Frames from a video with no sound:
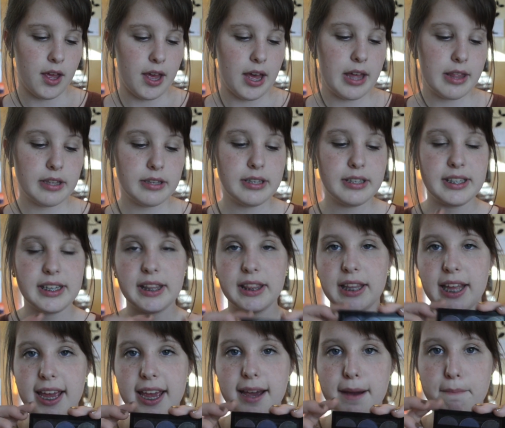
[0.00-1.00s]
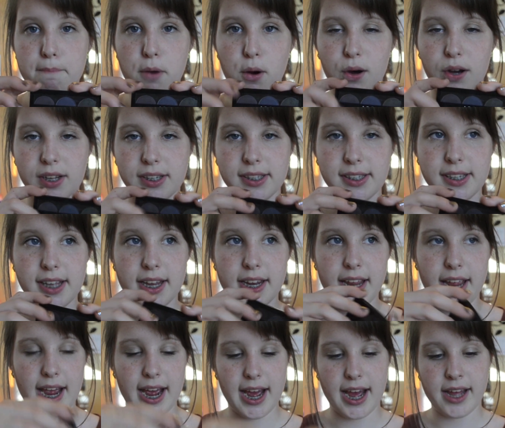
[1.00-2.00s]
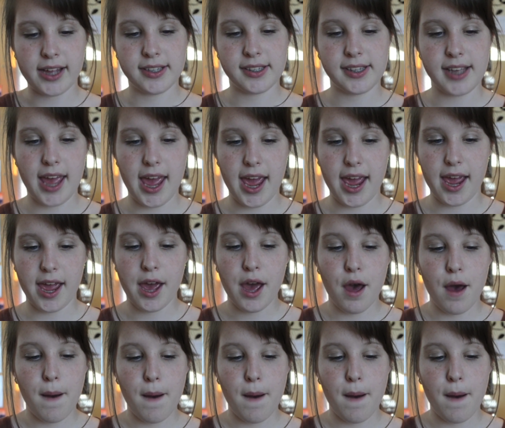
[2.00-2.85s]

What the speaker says: And this is in Lake Moss, and it has a